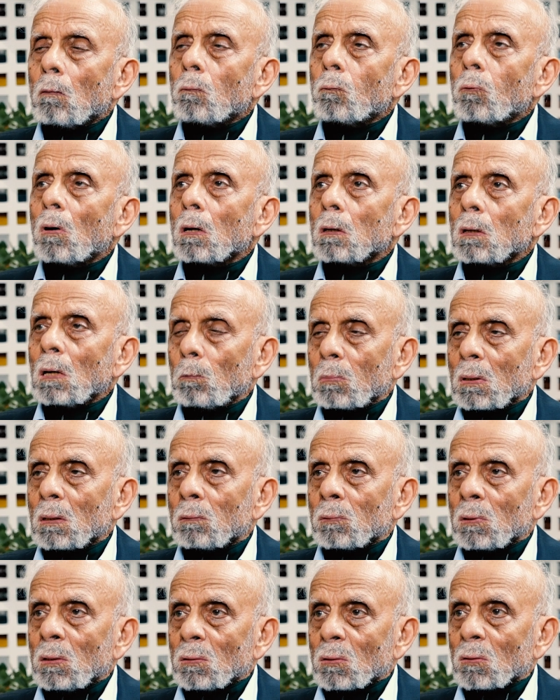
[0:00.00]
For a number
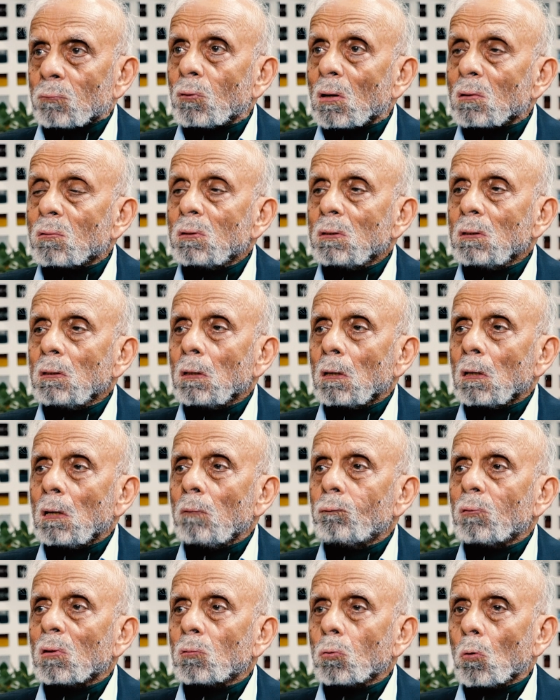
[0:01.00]
of reasons. Firstly,
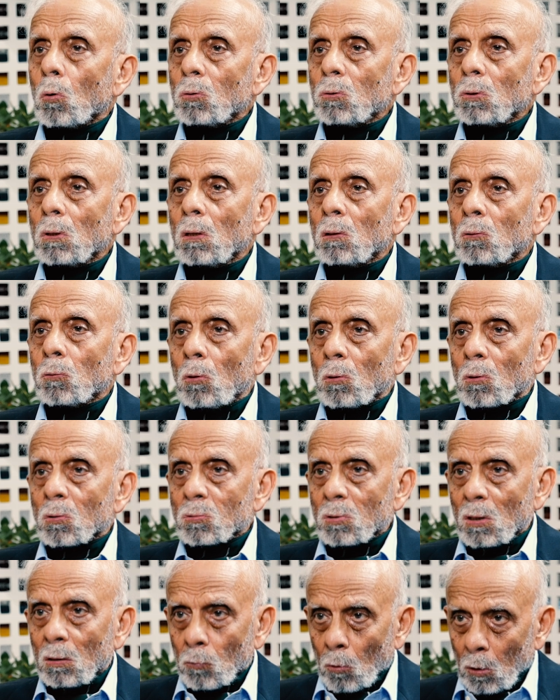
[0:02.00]
if a soldier is going to
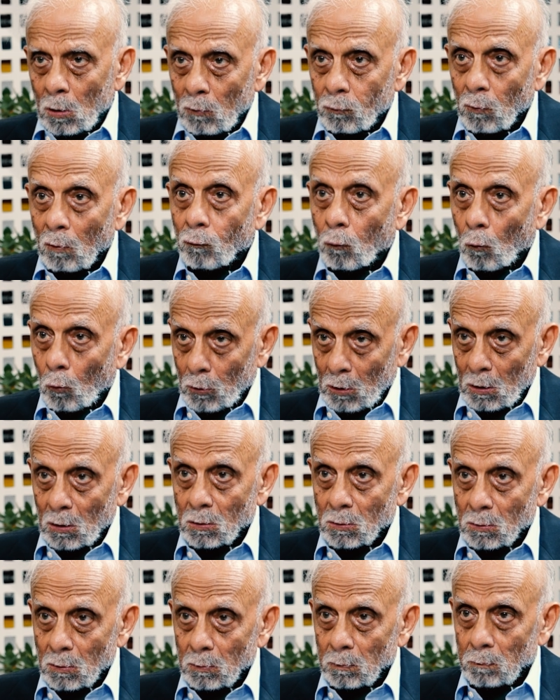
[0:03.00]
serve only for 4 years,